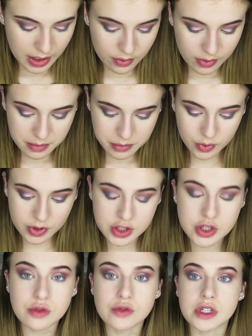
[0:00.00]
now I'm going
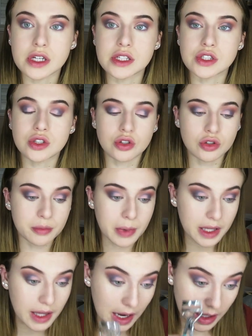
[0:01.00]
to just curl
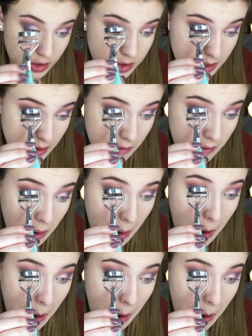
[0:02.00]
my lashes,